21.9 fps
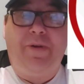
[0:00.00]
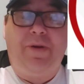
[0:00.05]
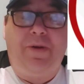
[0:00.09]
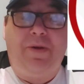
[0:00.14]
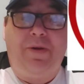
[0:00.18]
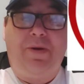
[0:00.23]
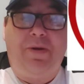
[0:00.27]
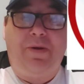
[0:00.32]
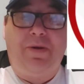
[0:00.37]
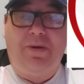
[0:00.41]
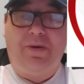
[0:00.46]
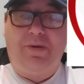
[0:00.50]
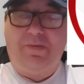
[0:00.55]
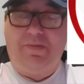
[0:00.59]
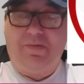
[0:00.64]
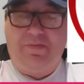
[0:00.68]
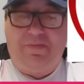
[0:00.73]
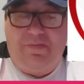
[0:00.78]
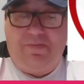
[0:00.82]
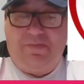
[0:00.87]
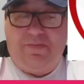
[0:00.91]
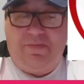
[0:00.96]
or
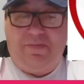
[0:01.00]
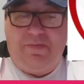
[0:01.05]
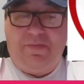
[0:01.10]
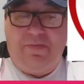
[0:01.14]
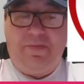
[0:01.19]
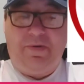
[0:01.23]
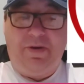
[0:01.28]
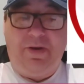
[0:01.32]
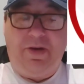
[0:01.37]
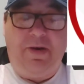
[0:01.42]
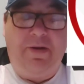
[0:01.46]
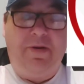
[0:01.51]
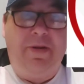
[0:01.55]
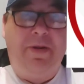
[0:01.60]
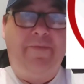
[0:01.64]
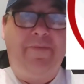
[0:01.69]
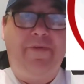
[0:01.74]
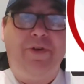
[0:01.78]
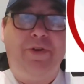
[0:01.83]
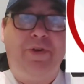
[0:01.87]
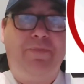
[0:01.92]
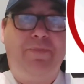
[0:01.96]

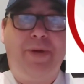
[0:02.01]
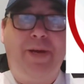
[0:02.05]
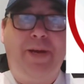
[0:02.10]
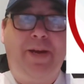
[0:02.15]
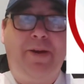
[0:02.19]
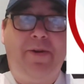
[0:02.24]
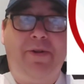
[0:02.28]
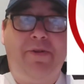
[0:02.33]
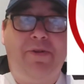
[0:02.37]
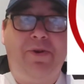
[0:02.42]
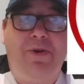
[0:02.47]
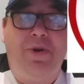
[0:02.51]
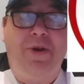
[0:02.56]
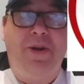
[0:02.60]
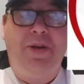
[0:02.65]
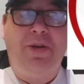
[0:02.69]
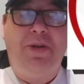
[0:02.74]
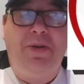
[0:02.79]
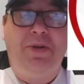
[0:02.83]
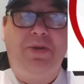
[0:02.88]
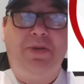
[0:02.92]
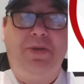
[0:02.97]
they've just been thrown
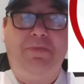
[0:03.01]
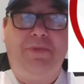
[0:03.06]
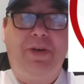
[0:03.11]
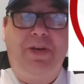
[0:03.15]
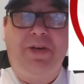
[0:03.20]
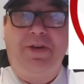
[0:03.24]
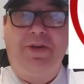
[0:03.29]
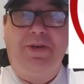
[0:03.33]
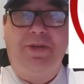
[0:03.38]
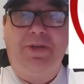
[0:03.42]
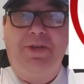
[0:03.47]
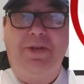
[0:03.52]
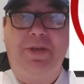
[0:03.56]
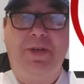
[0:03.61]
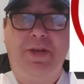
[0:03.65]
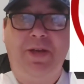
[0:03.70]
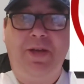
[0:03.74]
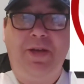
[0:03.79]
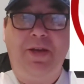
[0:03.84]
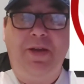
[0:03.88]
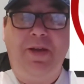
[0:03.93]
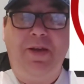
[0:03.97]
in just because
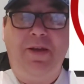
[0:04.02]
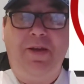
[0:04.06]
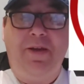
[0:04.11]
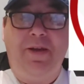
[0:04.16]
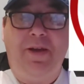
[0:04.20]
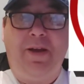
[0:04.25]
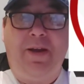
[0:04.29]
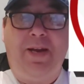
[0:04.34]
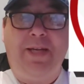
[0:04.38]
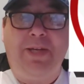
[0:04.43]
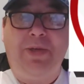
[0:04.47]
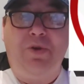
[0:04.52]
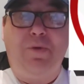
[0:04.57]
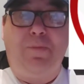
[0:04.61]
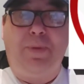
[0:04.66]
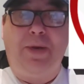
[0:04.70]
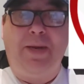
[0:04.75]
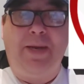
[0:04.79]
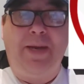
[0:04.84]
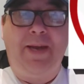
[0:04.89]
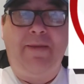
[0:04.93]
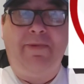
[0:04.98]
last
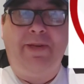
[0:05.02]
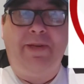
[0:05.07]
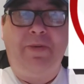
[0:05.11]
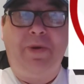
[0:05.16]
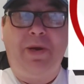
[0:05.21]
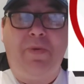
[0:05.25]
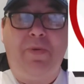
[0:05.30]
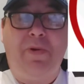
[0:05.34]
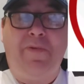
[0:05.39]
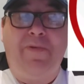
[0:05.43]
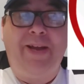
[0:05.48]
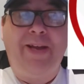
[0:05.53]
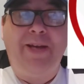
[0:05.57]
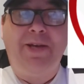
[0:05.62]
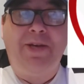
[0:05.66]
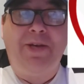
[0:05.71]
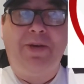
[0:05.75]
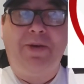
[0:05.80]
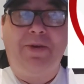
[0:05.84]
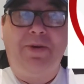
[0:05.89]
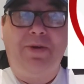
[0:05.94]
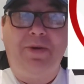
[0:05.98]
couple of games where we've had
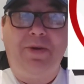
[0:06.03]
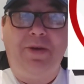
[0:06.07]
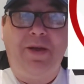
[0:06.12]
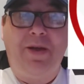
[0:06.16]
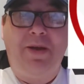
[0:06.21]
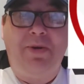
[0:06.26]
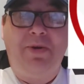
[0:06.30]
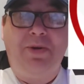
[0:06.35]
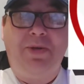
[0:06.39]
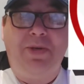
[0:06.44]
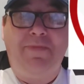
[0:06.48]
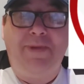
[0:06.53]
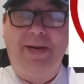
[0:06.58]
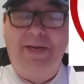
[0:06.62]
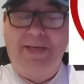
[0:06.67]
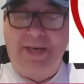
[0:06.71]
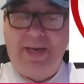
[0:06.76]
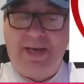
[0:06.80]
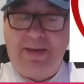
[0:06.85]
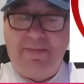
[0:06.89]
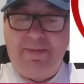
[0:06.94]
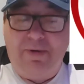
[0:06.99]
to just to make
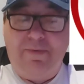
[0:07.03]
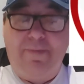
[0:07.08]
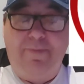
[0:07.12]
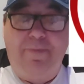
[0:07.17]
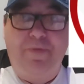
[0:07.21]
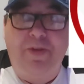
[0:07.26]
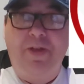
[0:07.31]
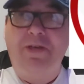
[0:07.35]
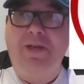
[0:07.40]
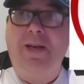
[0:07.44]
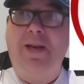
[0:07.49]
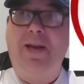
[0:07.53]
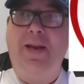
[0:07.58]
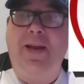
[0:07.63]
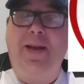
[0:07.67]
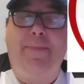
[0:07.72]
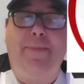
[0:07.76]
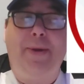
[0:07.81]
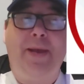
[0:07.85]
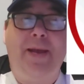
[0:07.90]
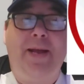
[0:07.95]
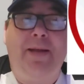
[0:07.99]
team up. It's like
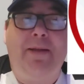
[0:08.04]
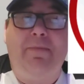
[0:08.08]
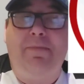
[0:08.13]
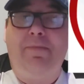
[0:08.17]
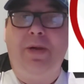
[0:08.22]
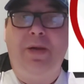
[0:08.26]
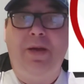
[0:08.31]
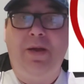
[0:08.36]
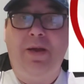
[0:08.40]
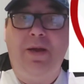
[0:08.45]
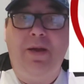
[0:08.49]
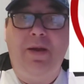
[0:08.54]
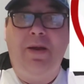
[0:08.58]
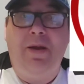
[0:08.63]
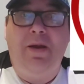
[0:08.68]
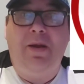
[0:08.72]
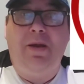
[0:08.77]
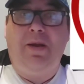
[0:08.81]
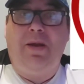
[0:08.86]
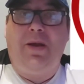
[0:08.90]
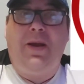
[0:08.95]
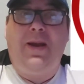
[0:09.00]
Happy Alm,
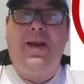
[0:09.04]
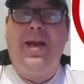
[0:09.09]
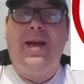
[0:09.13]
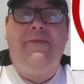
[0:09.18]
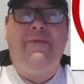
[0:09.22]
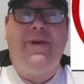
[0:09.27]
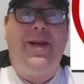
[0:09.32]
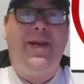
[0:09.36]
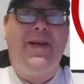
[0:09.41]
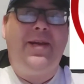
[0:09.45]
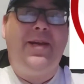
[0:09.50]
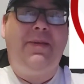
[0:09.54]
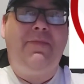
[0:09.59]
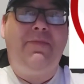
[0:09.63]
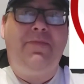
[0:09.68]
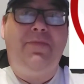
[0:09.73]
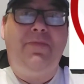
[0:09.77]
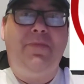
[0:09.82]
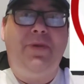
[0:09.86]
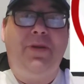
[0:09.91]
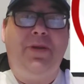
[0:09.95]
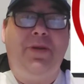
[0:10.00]
can't rate him
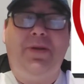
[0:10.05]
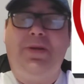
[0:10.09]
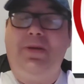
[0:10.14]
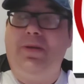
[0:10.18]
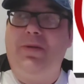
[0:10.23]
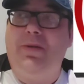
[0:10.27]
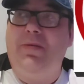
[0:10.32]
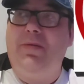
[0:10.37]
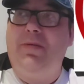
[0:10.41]
because